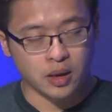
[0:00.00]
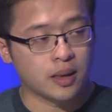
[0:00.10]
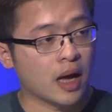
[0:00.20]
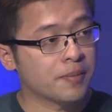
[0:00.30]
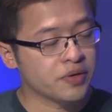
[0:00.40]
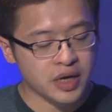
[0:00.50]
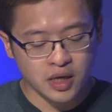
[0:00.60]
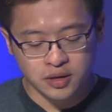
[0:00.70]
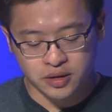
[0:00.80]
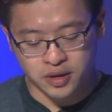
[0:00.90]
library,
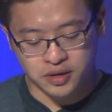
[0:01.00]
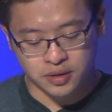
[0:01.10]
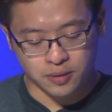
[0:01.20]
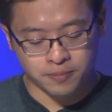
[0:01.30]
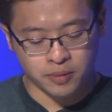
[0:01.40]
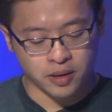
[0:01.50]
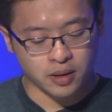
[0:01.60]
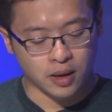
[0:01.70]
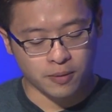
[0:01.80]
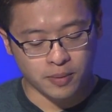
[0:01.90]
there is a
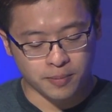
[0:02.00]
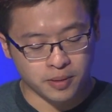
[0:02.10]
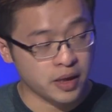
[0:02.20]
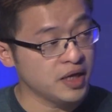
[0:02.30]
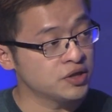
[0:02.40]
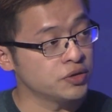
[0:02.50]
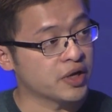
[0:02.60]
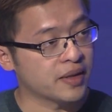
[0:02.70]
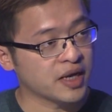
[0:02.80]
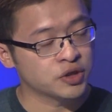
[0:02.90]
place you
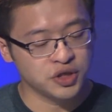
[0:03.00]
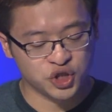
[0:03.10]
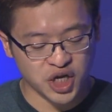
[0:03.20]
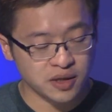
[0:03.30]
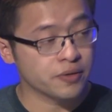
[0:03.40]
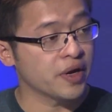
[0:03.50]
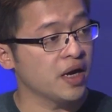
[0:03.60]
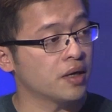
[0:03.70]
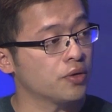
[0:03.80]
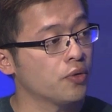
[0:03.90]
can actually generate
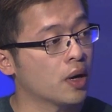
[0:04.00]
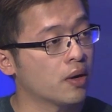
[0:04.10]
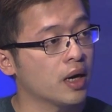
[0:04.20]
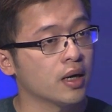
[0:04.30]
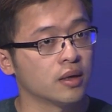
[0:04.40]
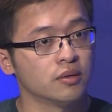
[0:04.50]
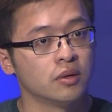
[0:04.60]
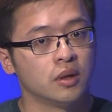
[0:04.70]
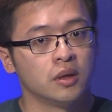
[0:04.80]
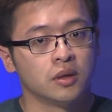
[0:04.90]
a URL
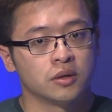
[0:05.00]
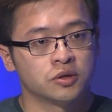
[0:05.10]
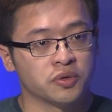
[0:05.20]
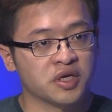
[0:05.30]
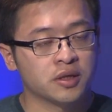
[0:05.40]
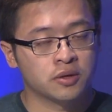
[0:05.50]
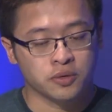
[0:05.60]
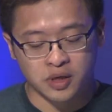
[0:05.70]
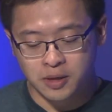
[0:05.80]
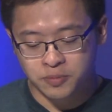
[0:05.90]
to
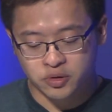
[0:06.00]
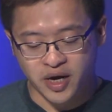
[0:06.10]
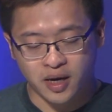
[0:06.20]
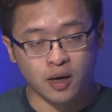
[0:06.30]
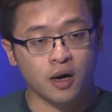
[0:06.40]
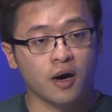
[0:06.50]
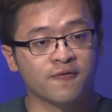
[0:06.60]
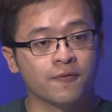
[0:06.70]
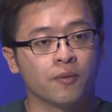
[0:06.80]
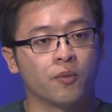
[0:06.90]
keep track of
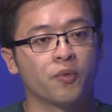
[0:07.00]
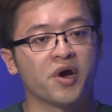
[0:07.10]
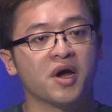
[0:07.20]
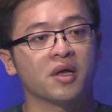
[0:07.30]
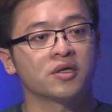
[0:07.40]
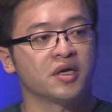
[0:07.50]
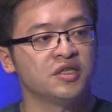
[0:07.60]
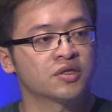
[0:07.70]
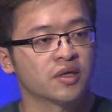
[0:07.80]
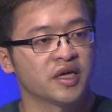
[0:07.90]
where the
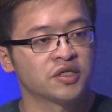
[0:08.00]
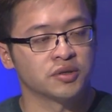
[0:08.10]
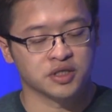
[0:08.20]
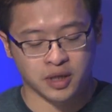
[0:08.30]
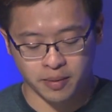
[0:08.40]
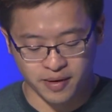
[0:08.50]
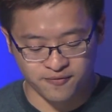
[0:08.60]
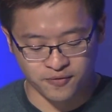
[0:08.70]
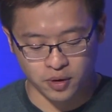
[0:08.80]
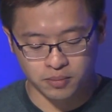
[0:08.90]
installation is coming
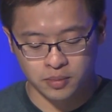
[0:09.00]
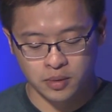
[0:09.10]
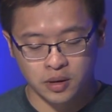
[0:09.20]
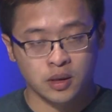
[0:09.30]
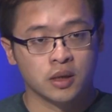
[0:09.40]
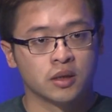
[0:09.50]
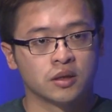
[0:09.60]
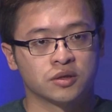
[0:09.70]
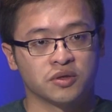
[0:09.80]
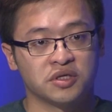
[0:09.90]
from.
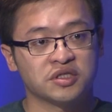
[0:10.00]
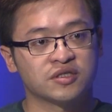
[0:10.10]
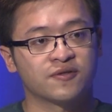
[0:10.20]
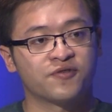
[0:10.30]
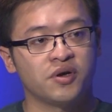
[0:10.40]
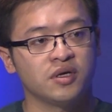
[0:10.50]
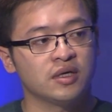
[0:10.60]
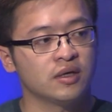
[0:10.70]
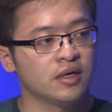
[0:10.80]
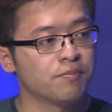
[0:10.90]
So this is a very
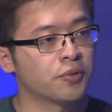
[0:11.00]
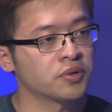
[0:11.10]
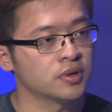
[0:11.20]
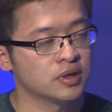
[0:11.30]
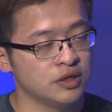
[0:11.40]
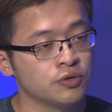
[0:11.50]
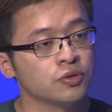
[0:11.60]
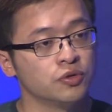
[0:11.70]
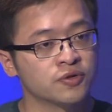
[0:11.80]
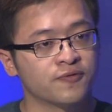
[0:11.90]
important,
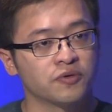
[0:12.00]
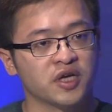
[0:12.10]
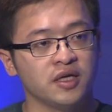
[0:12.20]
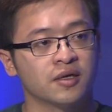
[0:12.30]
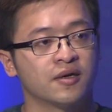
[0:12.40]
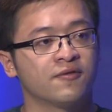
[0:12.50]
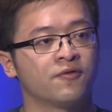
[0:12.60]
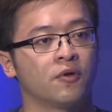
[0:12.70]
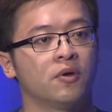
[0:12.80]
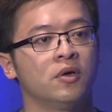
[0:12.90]
useful data
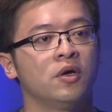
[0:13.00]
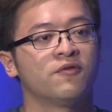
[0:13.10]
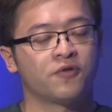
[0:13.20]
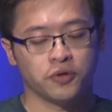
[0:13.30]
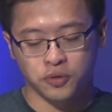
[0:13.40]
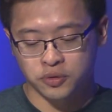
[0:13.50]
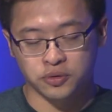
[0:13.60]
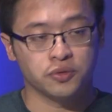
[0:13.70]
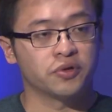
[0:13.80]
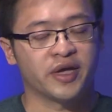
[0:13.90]
for you to
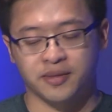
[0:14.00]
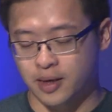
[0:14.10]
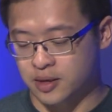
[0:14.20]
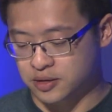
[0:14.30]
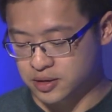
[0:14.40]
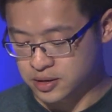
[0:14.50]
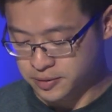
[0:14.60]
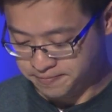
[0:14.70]
do the analysis.